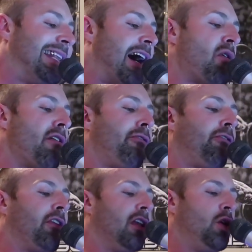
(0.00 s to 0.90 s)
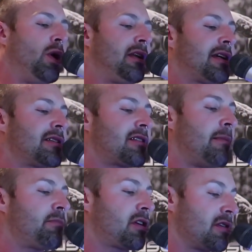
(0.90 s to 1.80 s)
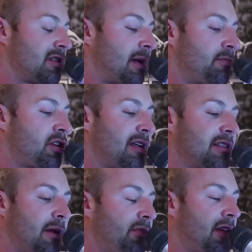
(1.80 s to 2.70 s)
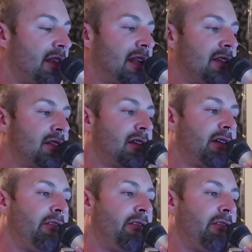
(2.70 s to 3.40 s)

Now, fluid consum consumption is something that is